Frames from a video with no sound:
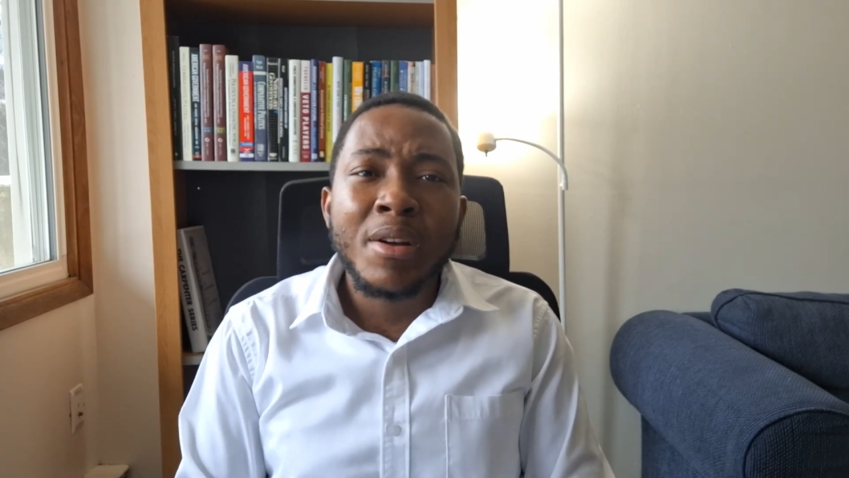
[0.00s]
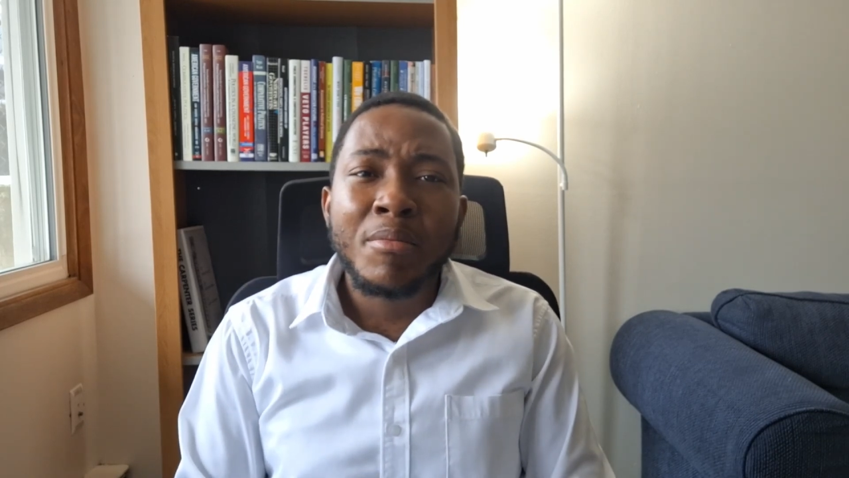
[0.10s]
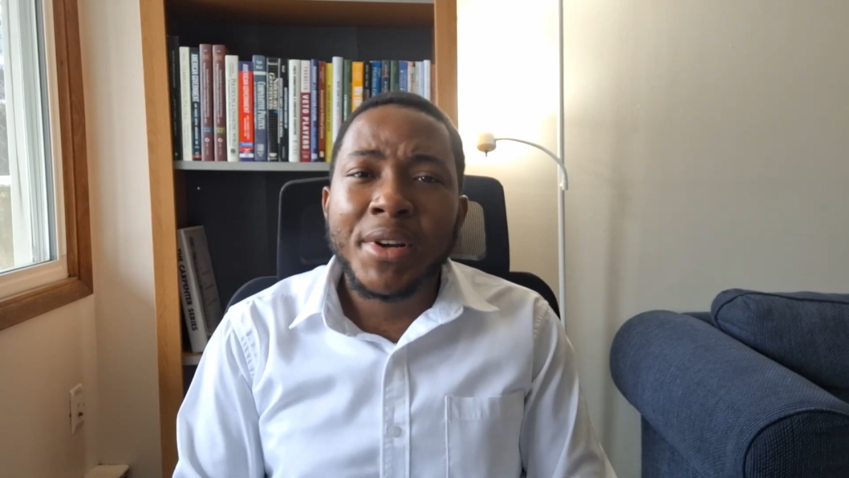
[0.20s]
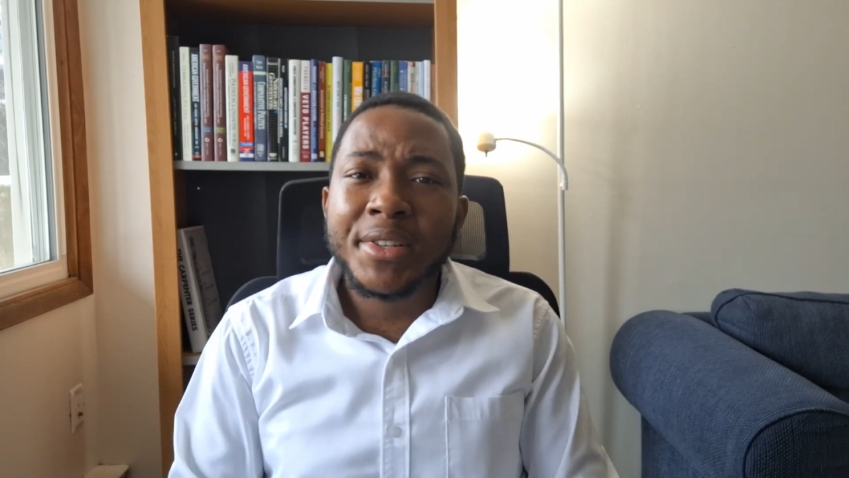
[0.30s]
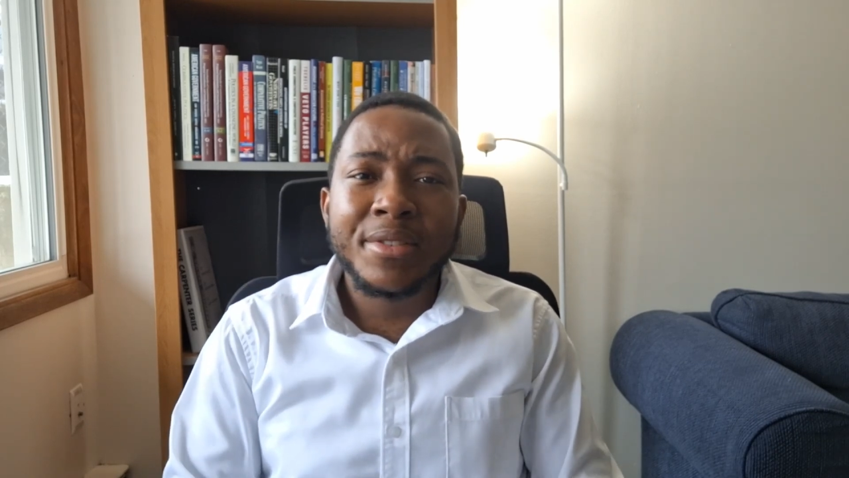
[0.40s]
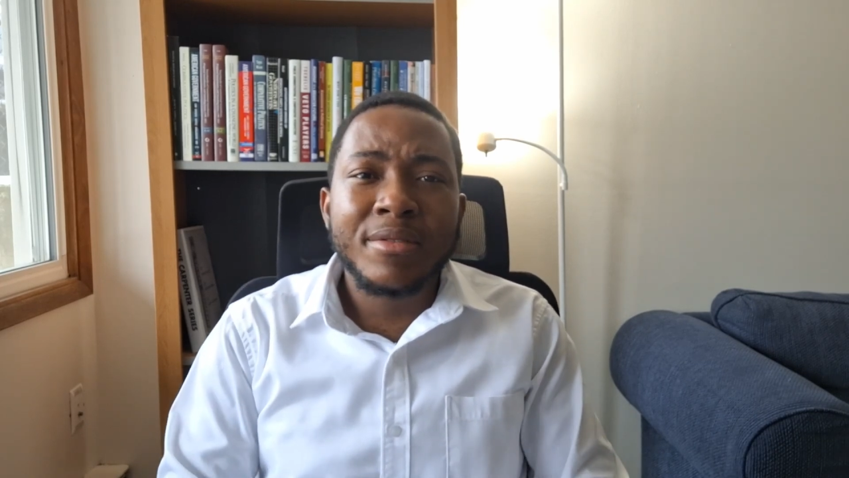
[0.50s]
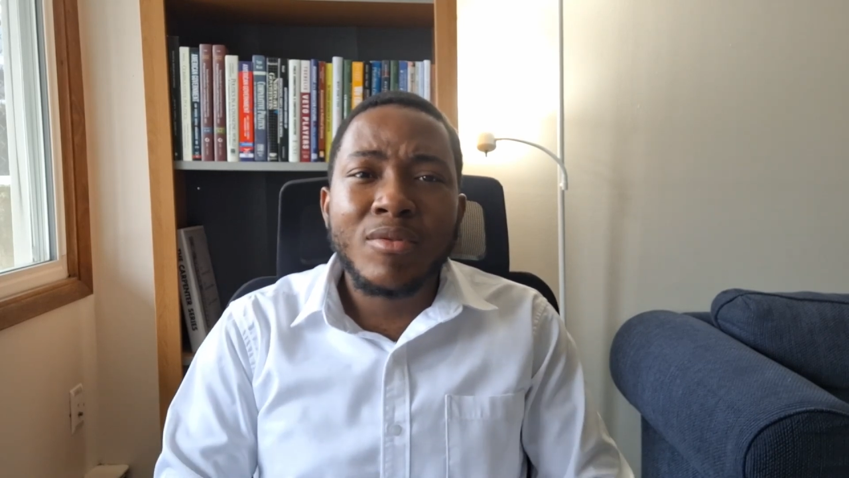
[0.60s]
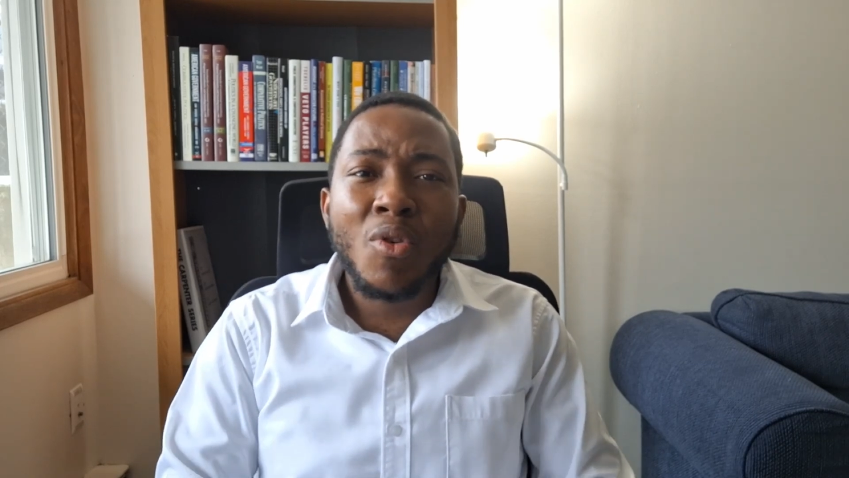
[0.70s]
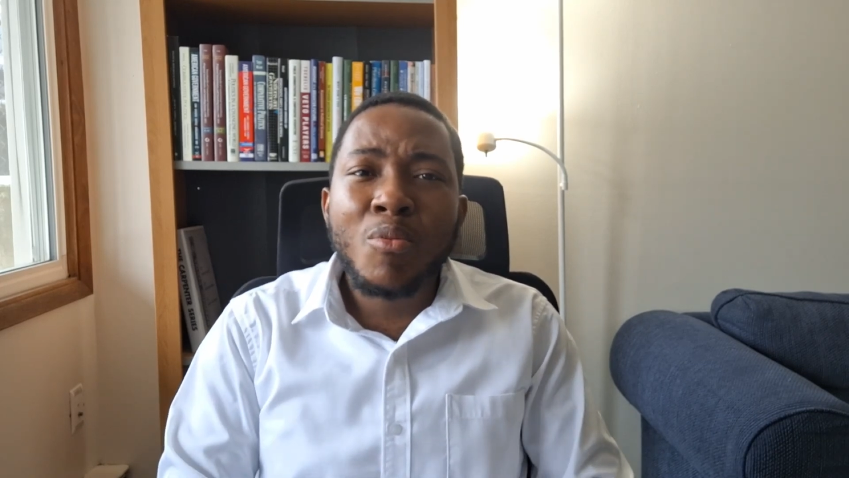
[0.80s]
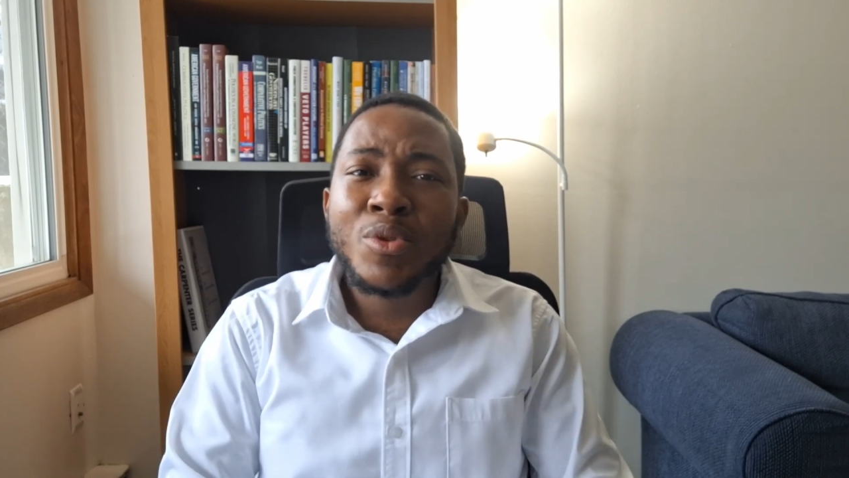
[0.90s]
but it's
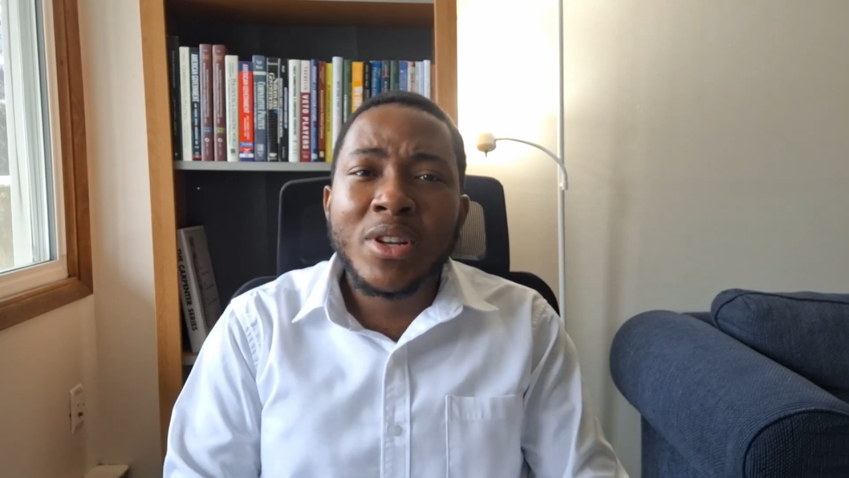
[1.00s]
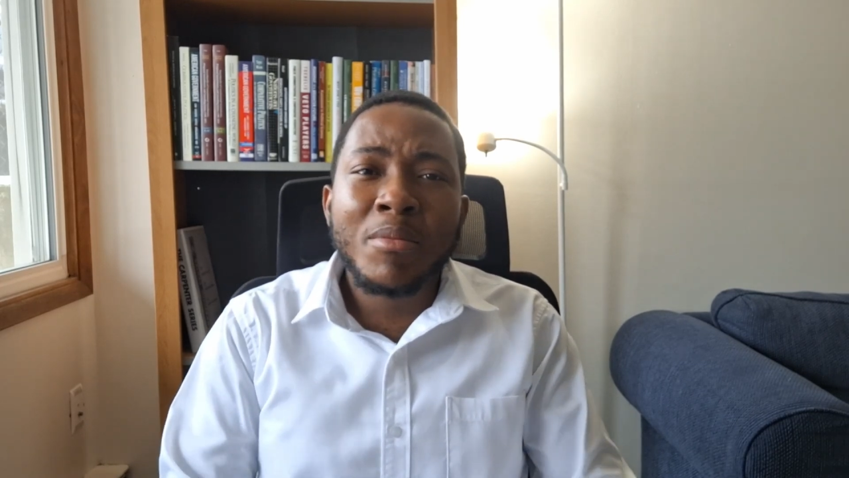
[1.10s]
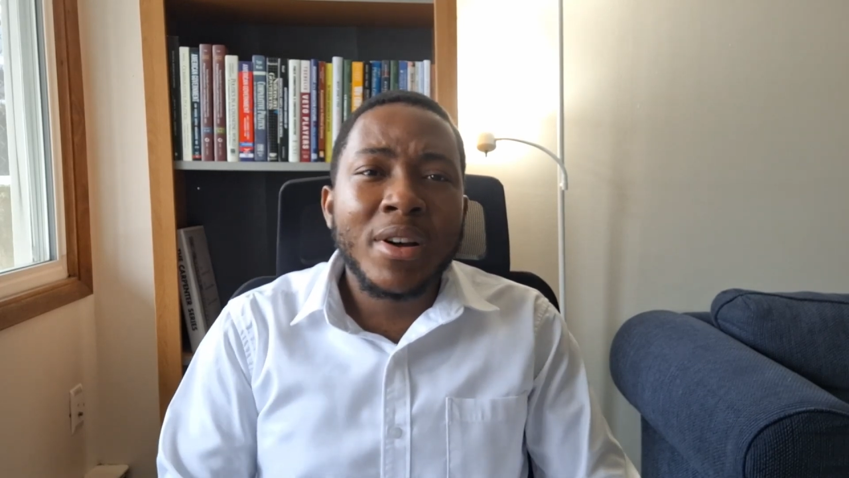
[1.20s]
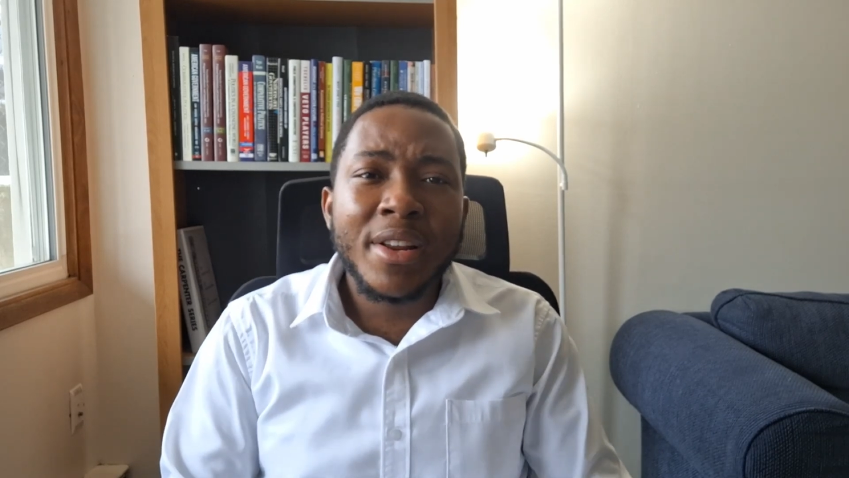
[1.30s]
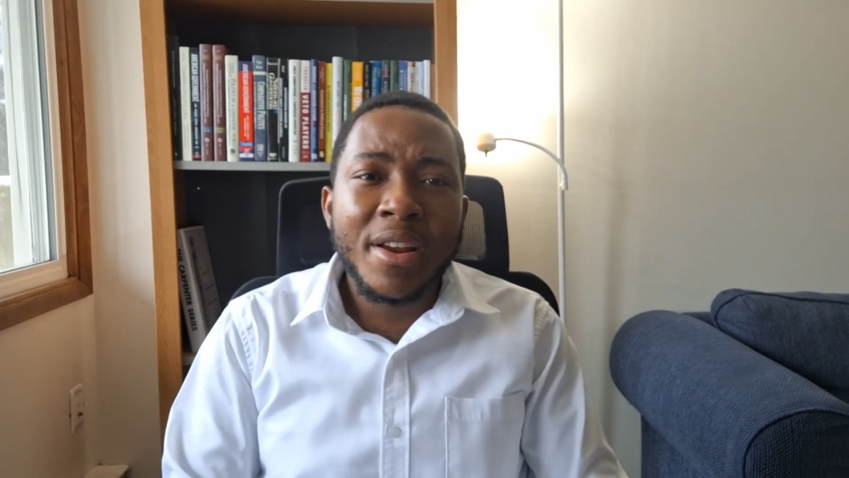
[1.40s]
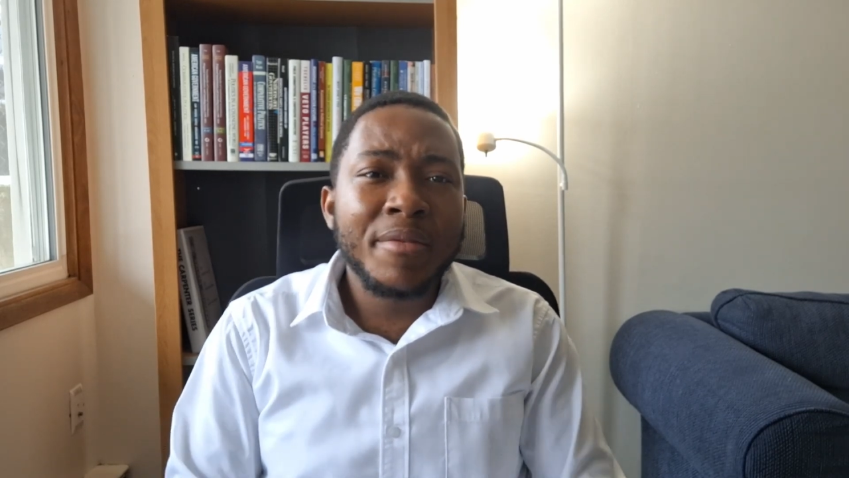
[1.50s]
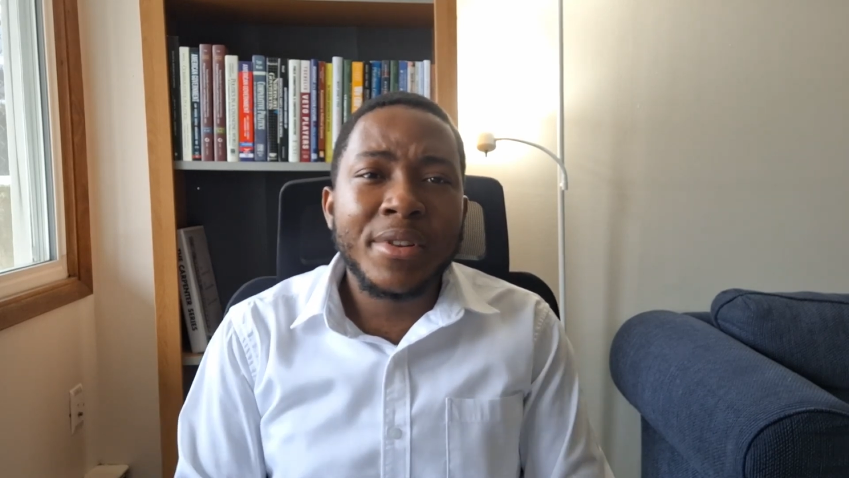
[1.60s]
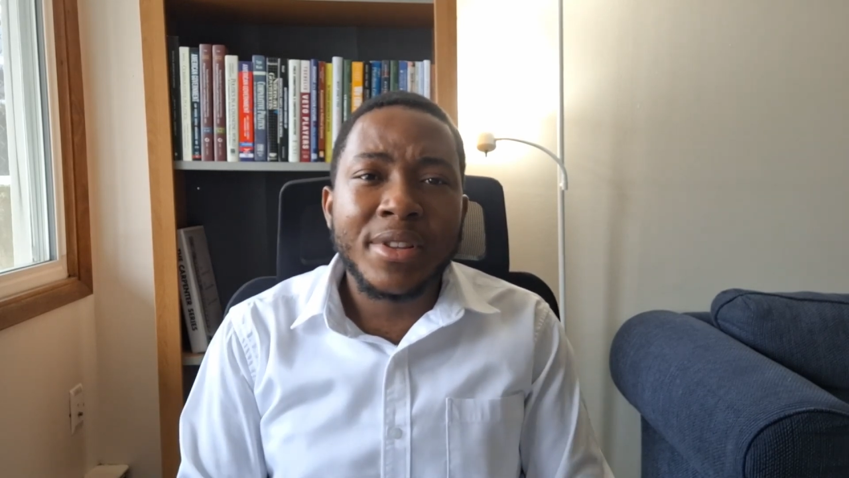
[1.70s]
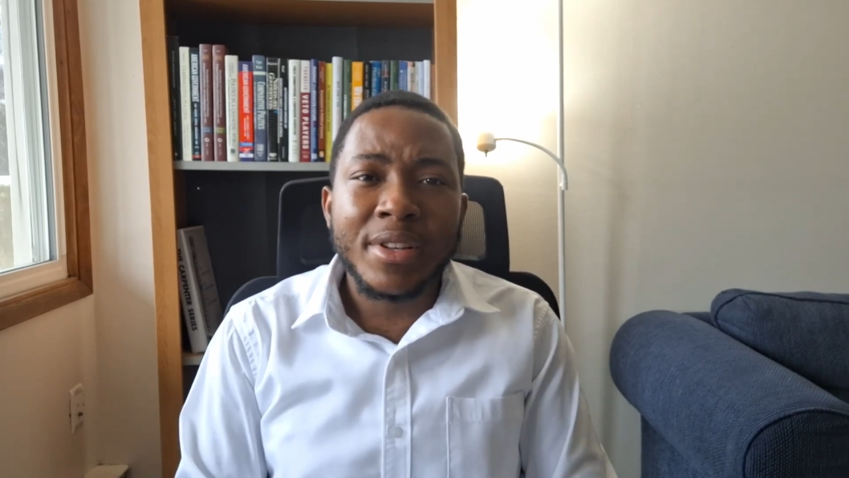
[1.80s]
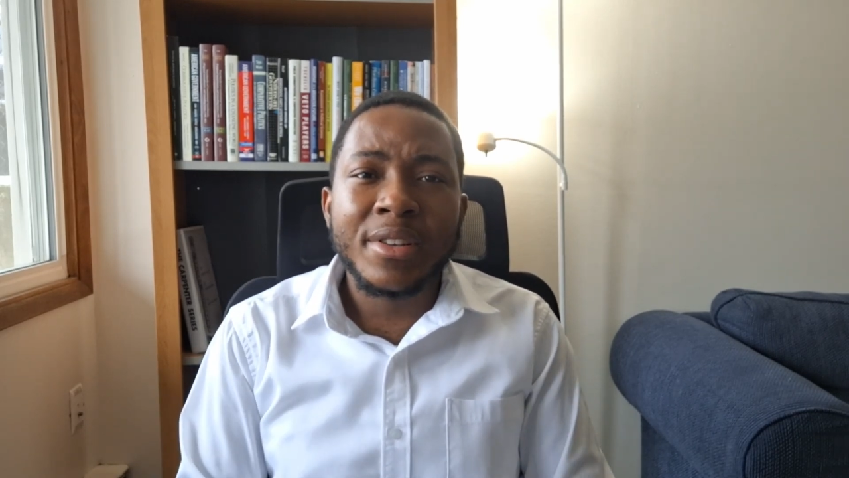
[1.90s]
almost about
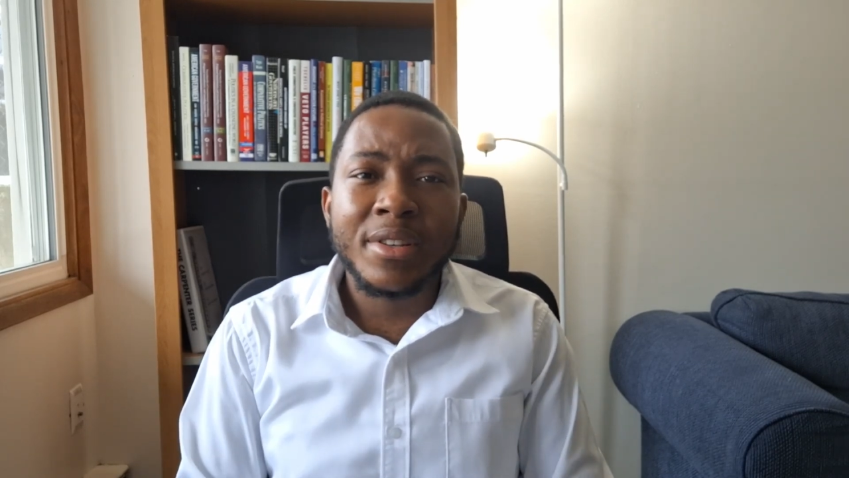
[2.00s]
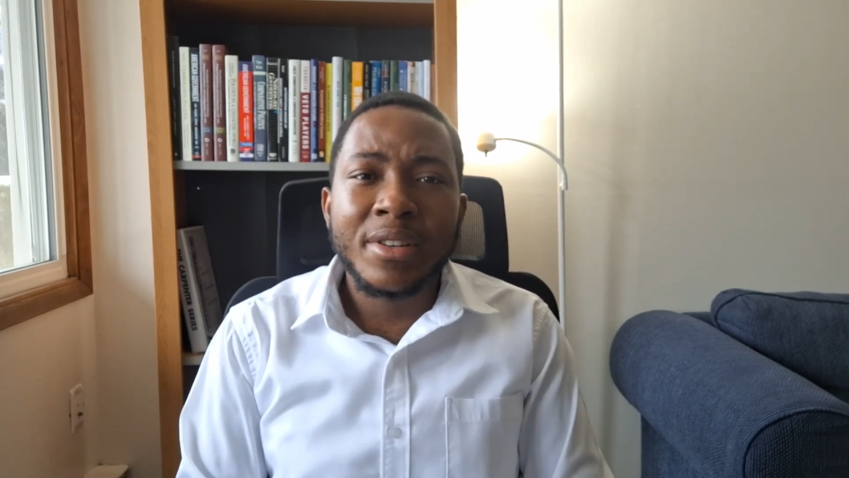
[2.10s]
everything.